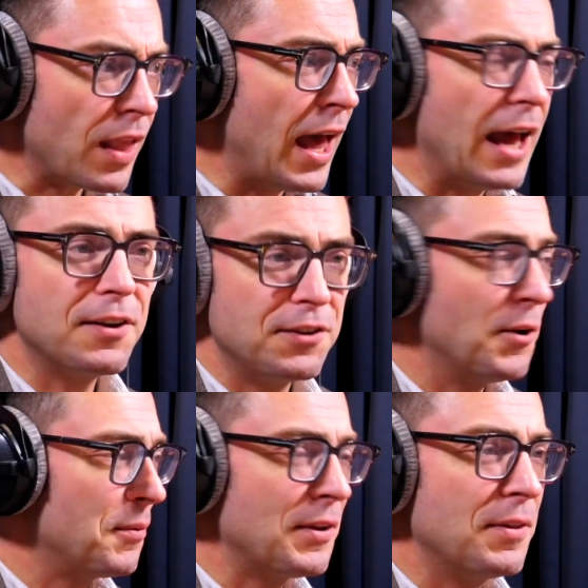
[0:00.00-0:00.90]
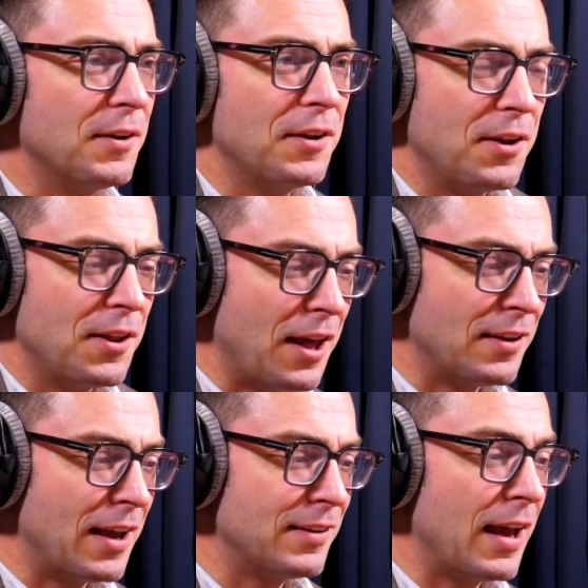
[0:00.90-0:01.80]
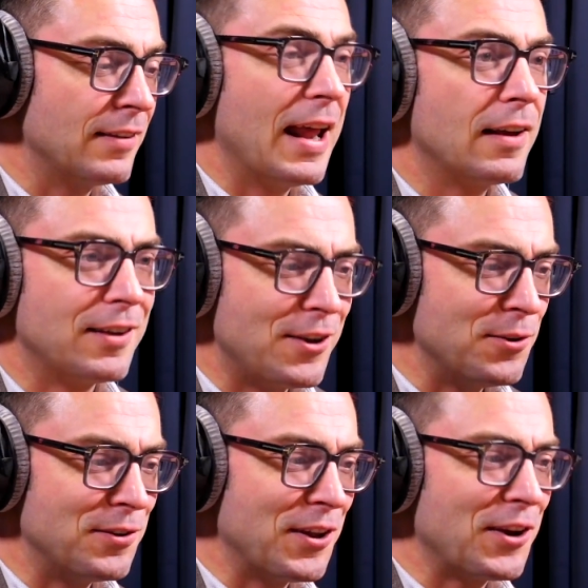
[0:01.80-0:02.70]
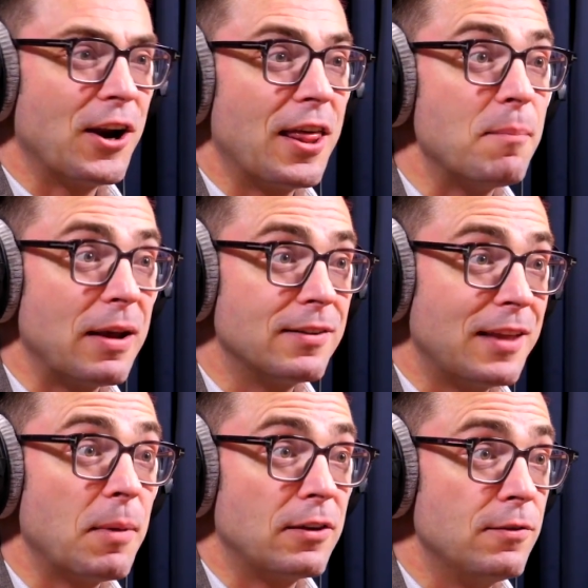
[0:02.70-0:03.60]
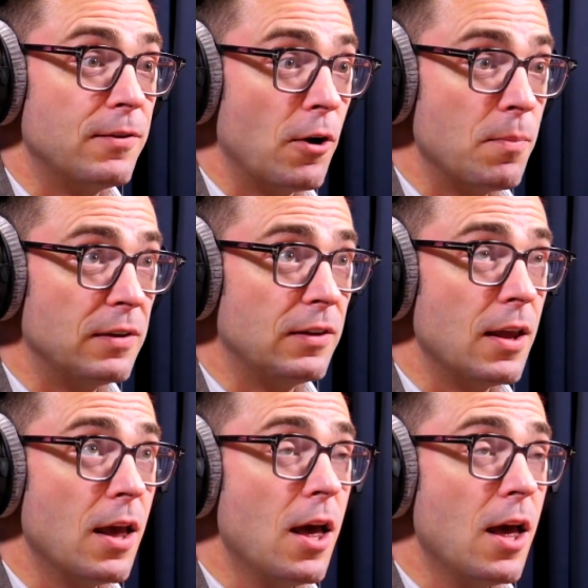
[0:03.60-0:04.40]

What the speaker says: And obviously, as an executor, that makes you very busy.